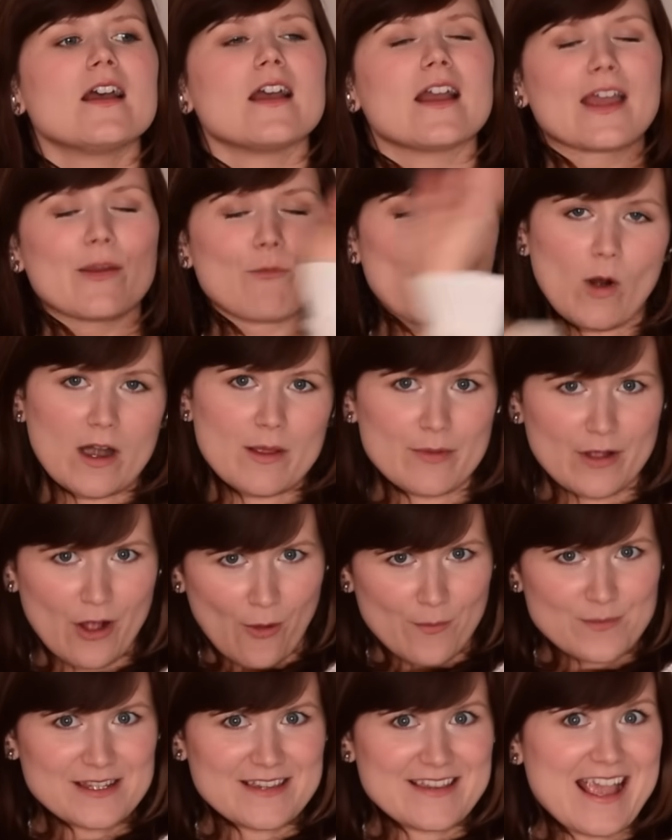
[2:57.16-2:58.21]
in what it
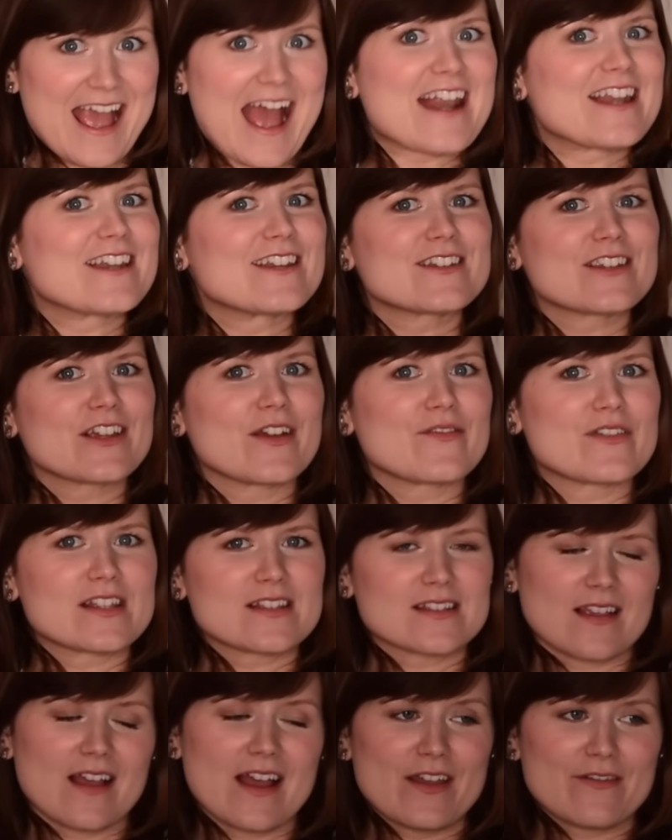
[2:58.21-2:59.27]
becomes at the end of
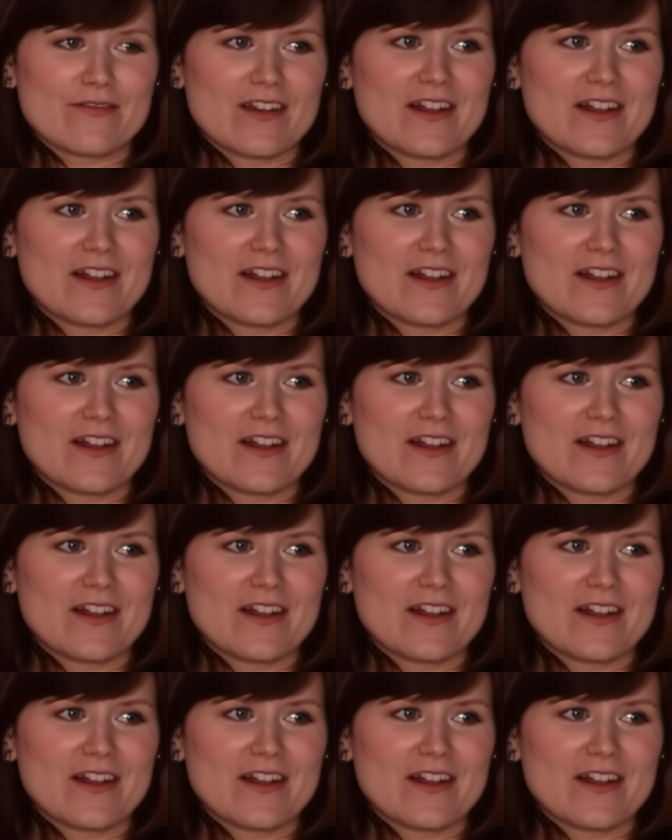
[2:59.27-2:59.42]
its life.